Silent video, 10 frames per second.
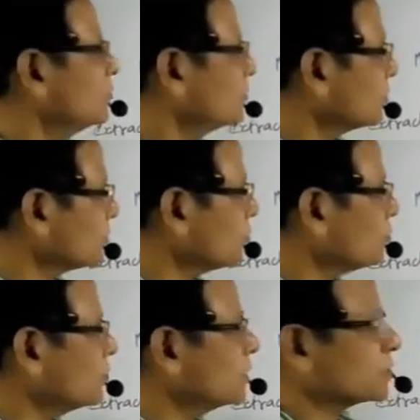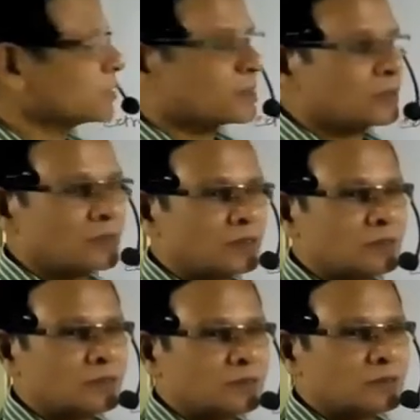from the umbilical cord
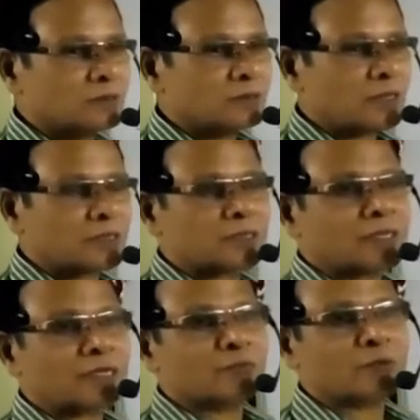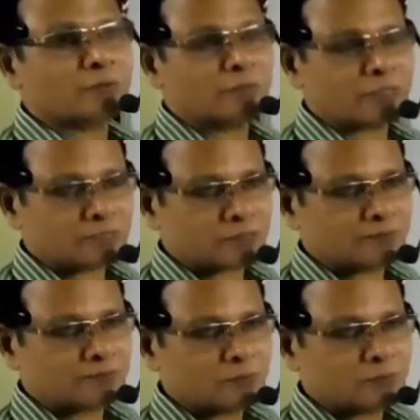at the time of birth.